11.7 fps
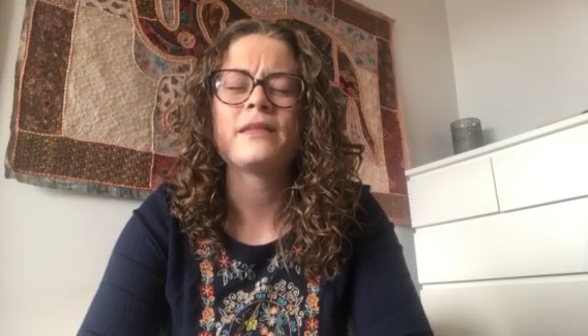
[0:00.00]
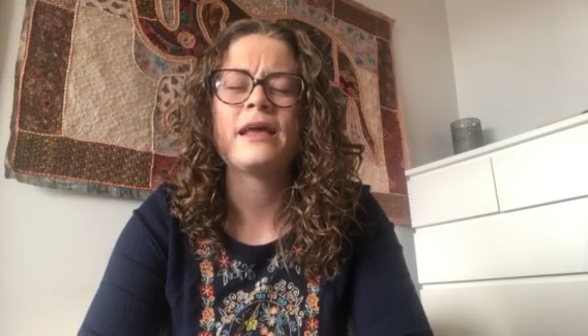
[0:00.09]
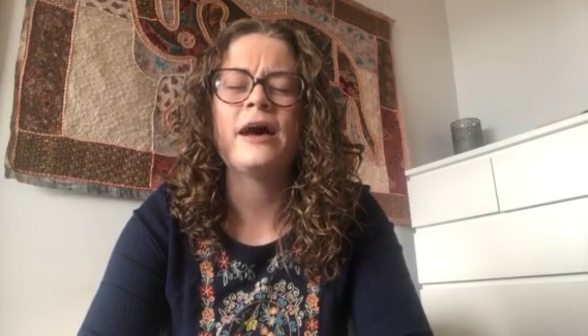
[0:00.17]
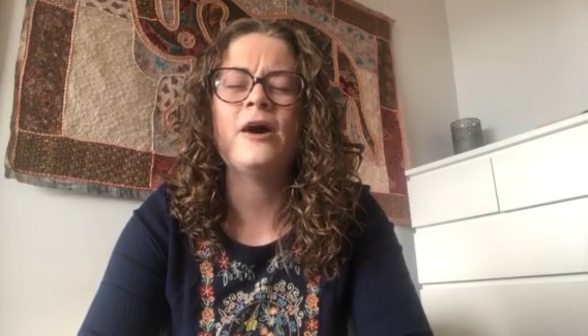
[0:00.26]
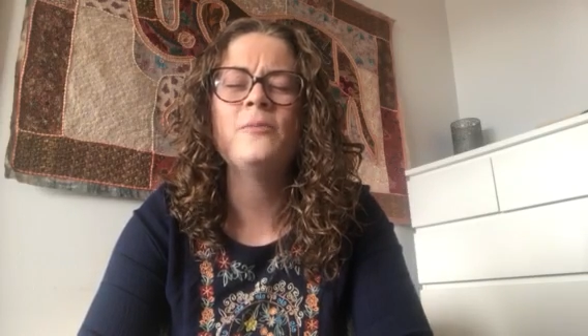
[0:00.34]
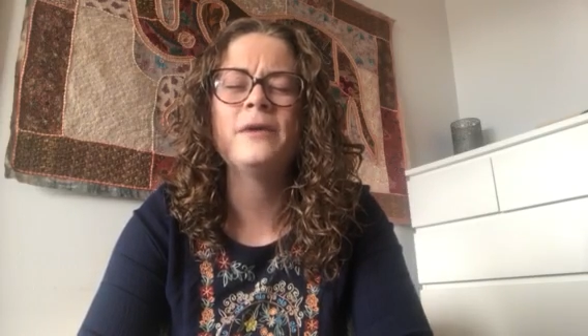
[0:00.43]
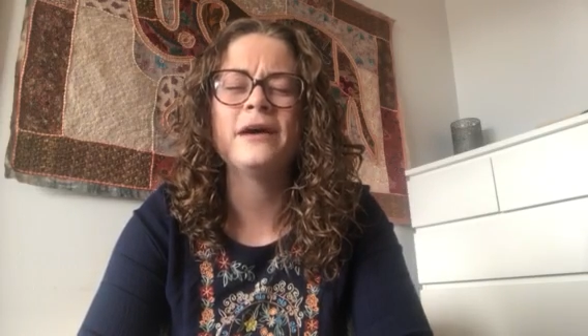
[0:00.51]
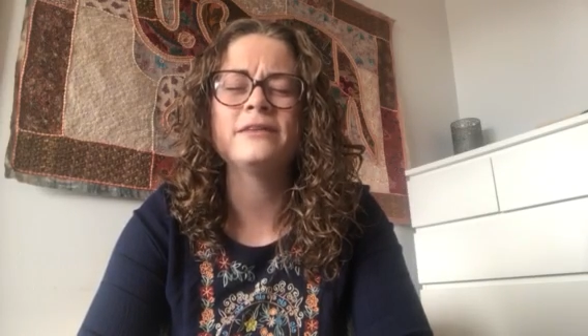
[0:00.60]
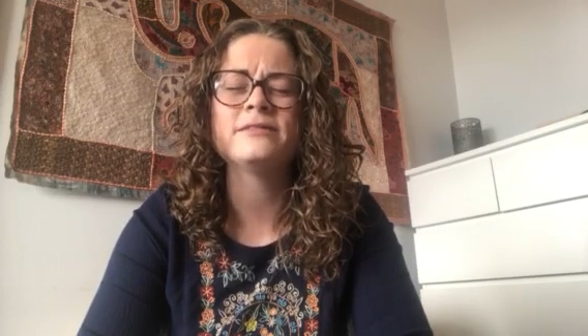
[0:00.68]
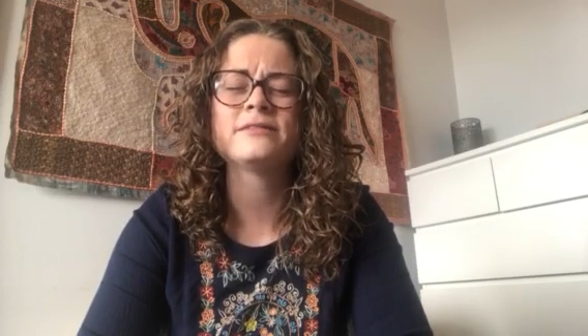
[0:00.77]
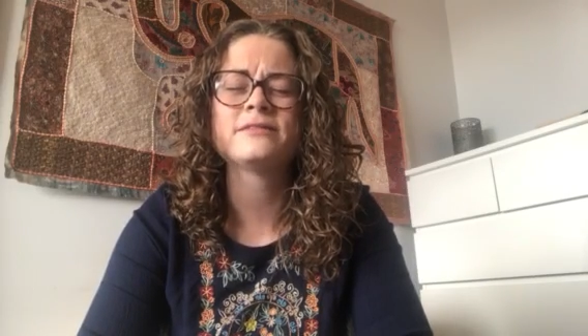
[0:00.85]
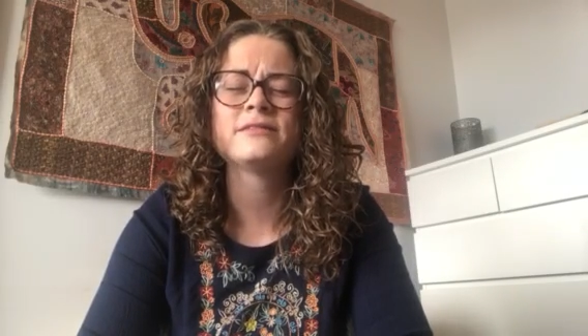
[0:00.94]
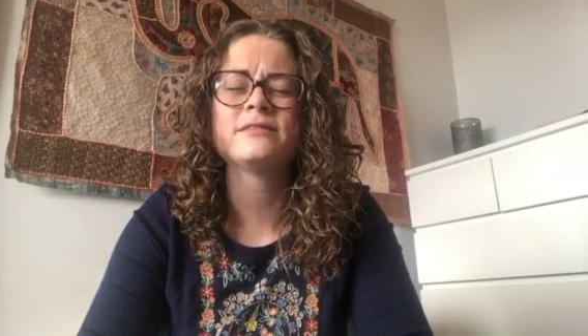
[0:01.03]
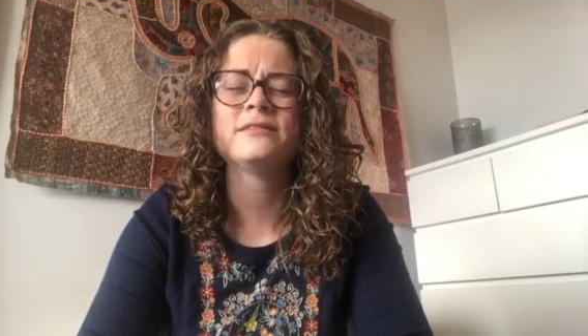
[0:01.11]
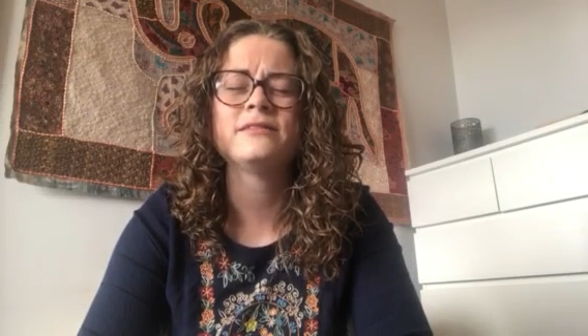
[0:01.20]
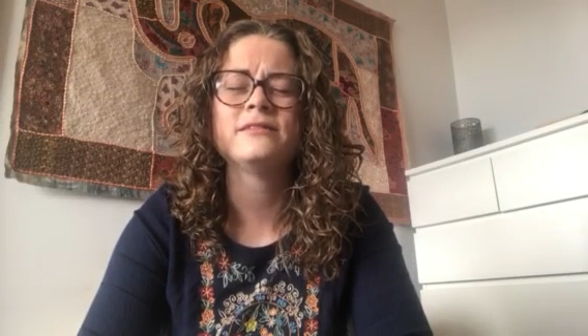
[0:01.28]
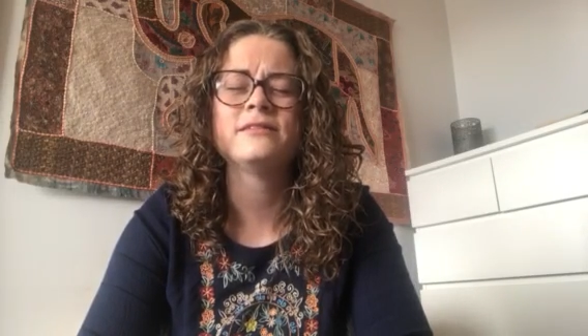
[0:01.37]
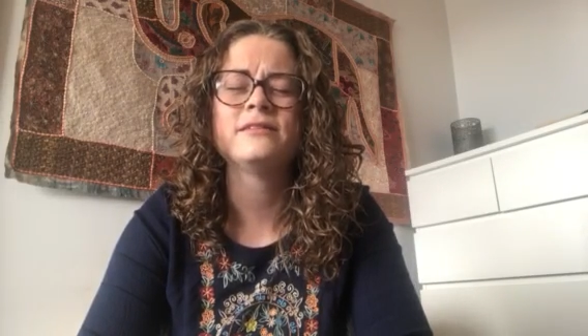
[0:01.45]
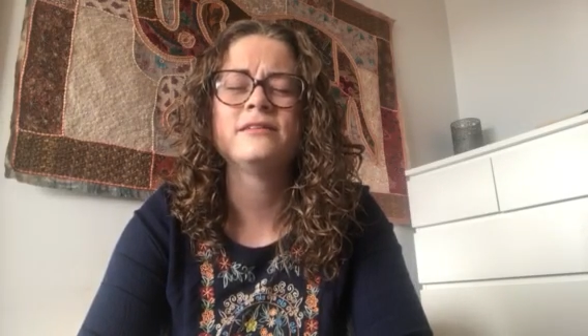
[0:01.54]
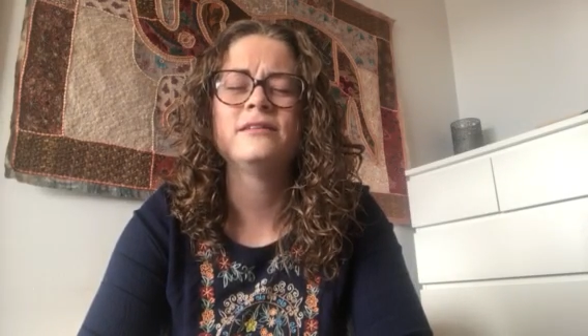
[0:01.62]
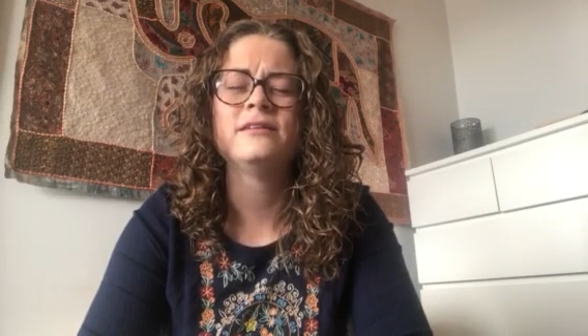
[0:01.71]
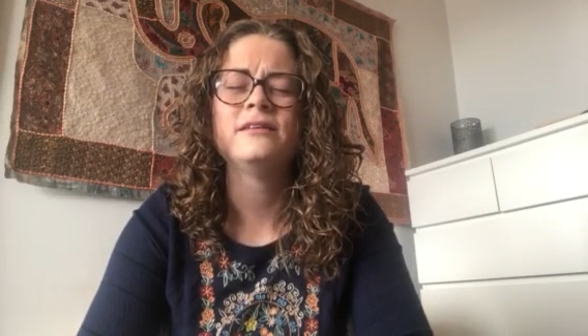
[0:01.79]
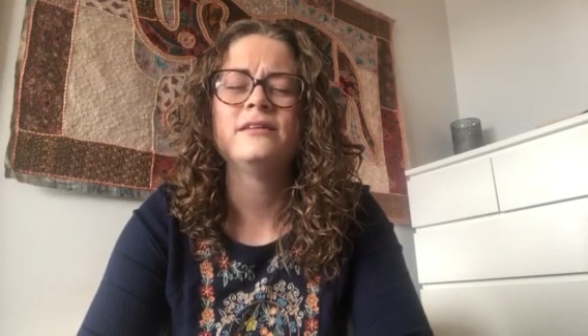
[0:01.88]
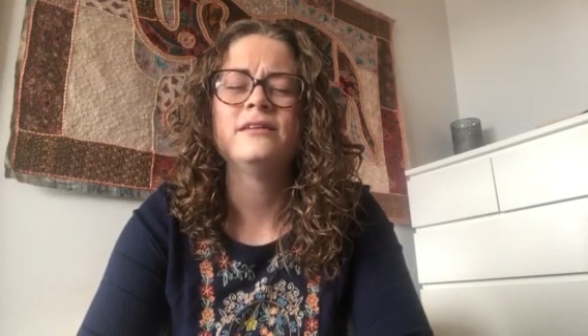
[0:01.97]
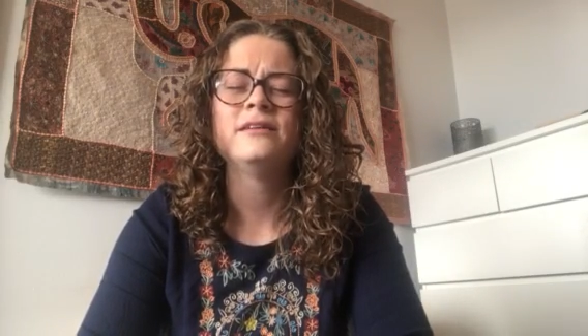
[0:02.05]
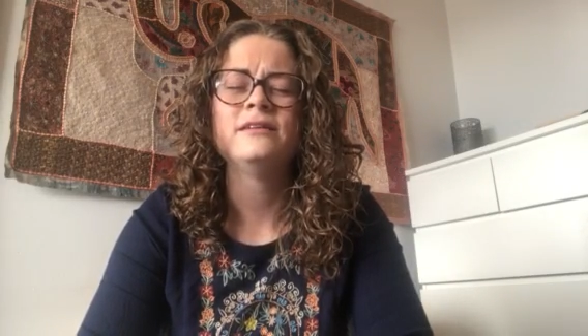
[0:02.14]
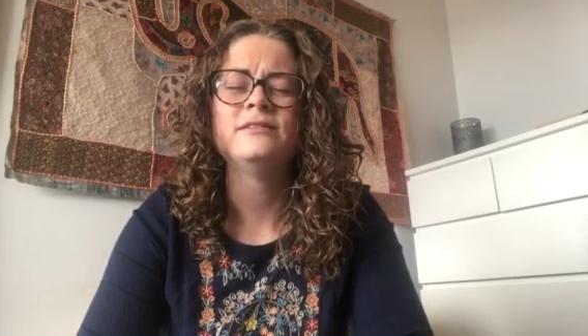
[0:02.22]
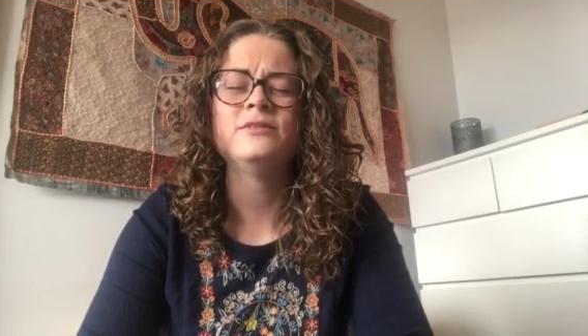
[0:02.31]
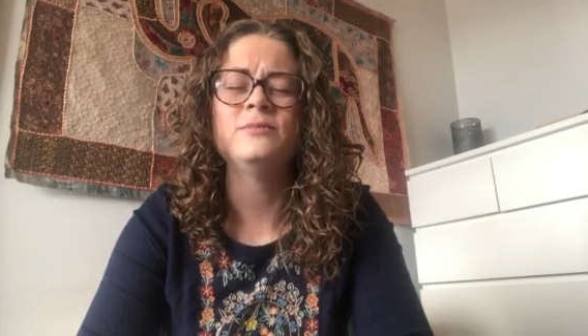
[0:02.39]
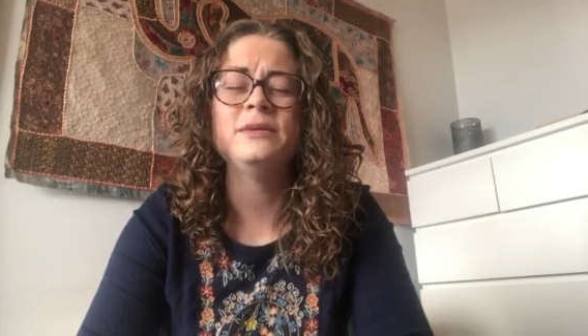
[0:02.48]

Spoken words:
help us to